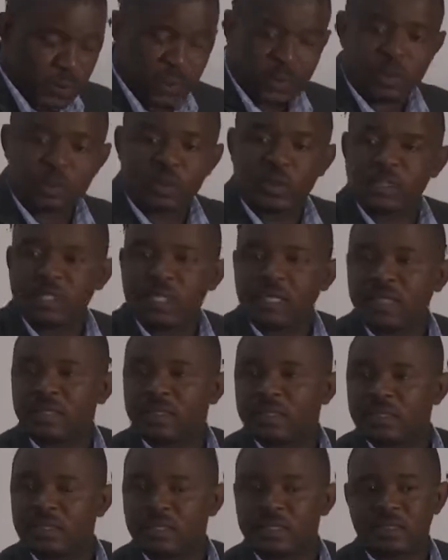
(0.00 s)

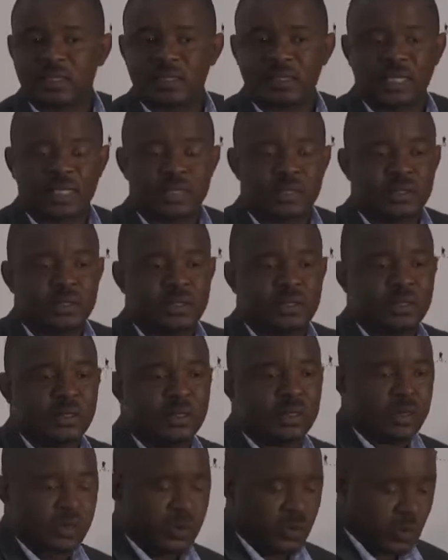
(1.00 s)
sponsoring this exercise
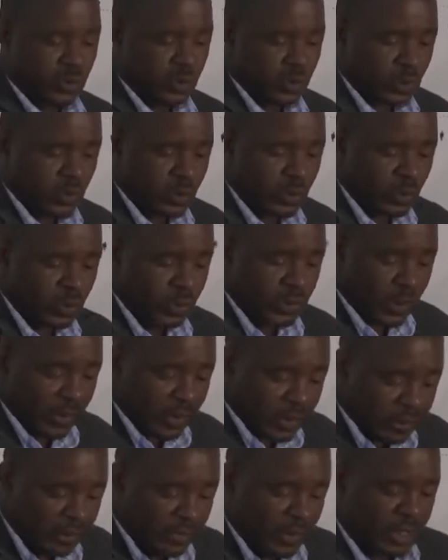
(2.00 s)
to
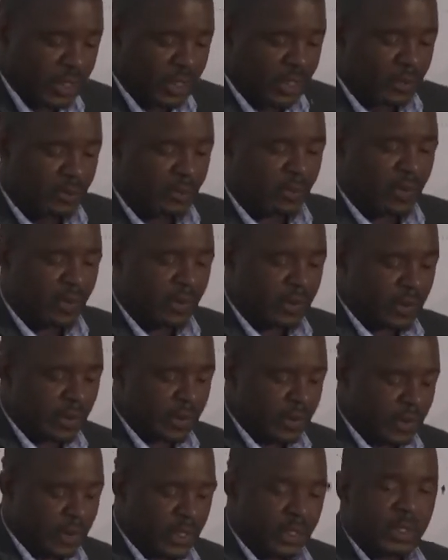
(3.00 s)
South Africa,
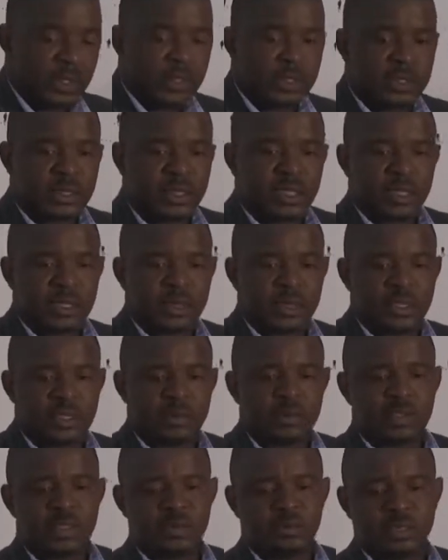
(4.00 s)
and the
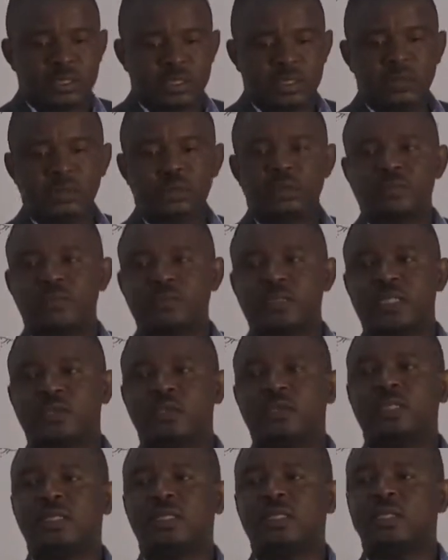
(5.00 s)
responsibility of
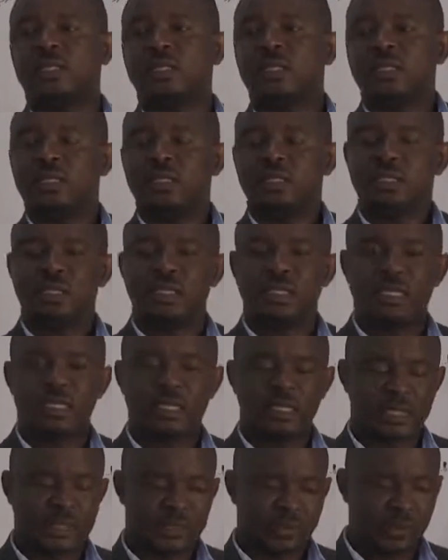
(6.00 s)
actually
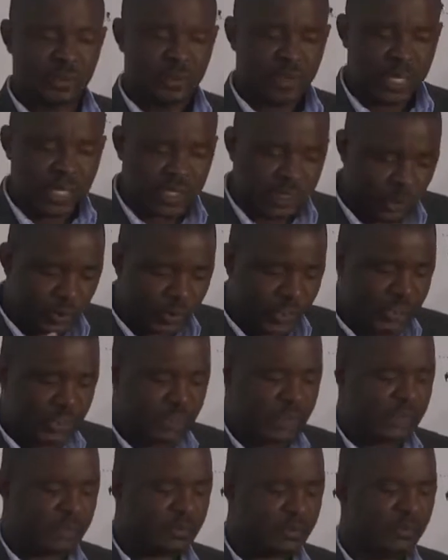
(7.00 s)
or
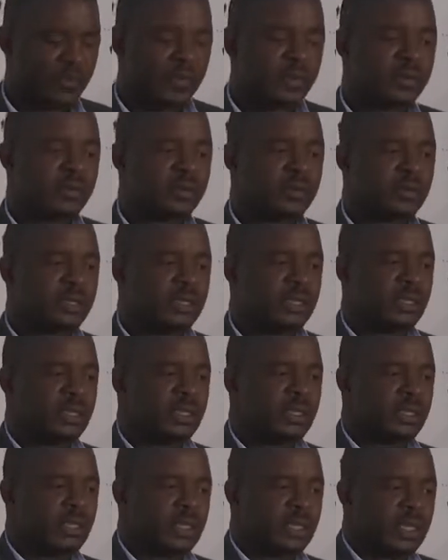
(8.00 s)
actuating
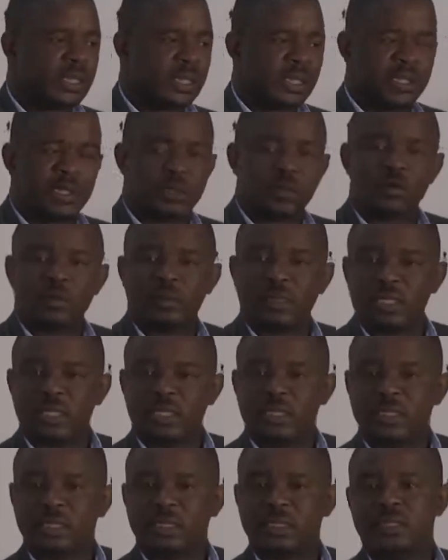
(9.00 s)
the
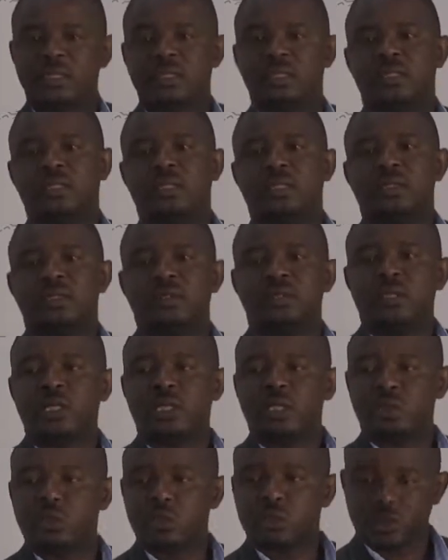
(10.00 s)
operations
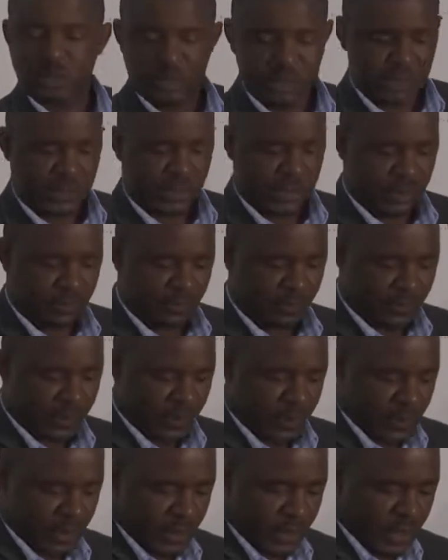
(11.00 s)
to Rhodesia.
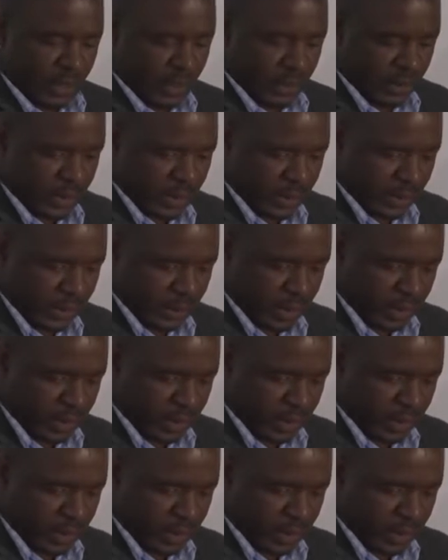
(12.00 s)
And